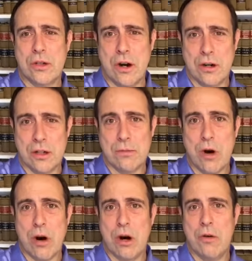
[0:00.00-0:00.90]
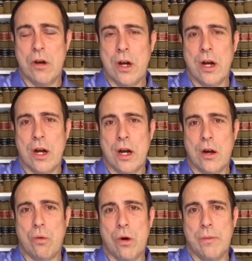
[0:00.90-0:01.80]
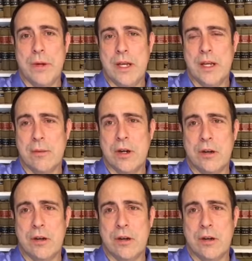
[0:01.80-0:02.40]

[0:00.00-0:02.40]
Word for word: starting tomorrow, 1 p.m.